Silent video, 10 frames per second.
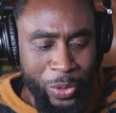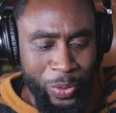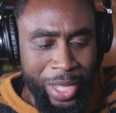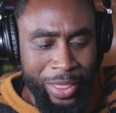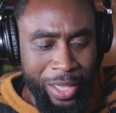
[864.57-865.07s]

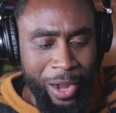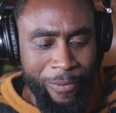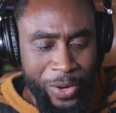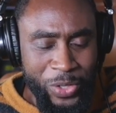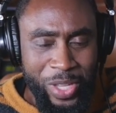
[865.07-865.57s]
like our
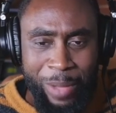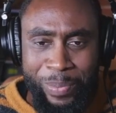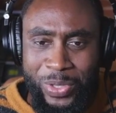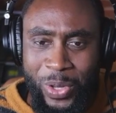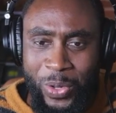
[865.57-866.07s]
first
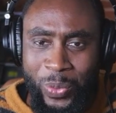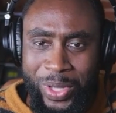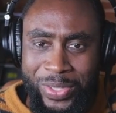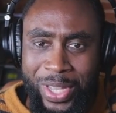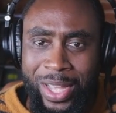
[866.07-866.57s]
episode
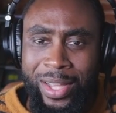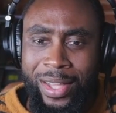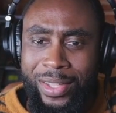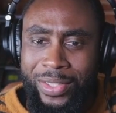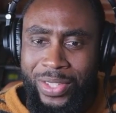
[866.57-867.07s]
was
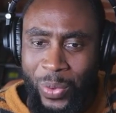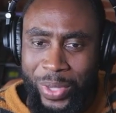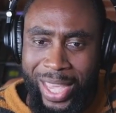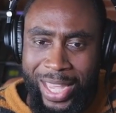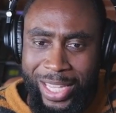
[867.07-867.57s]
don't
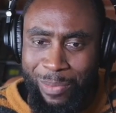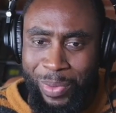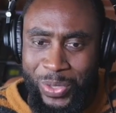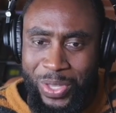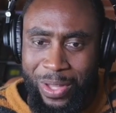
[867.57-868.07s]
gatekeep
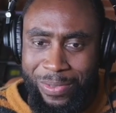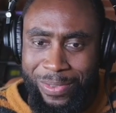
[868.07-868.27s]
yourself.